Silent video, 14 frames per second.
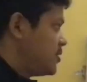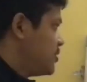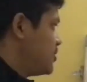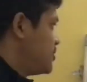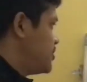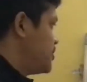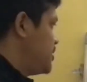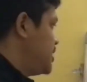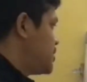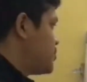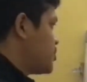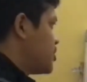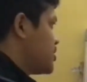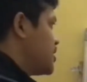So this
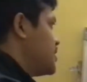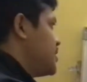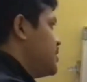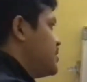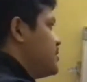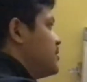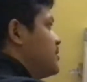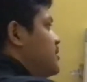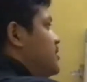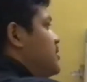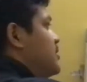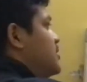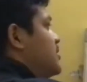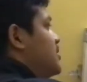process is
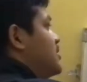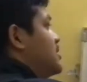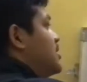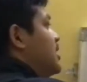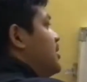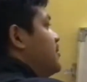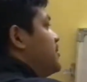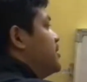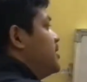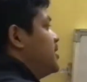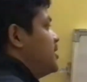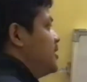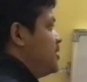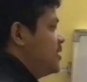
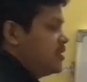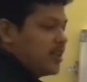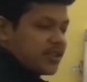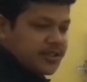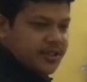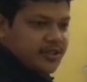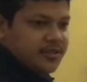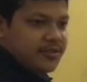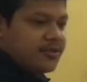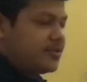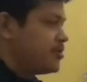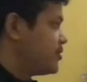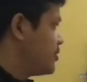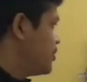self-induction.
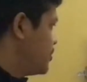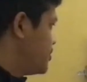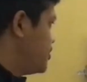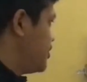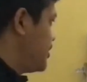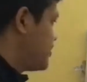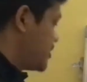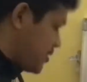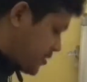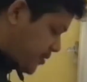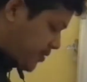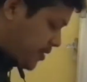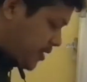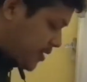So hope you have
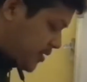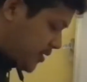understood this.